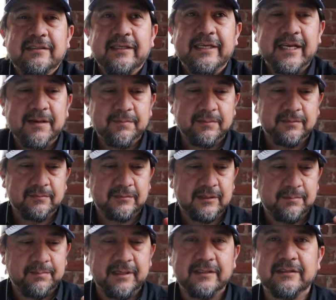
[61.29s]
to keep the
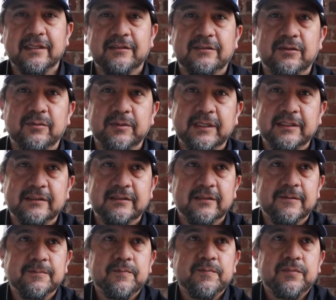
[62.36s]
bids at 2 weeks,
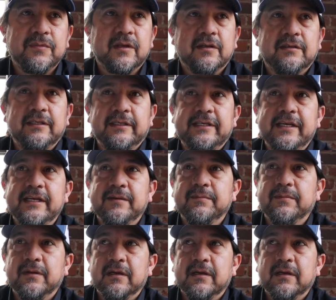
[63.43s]
to keep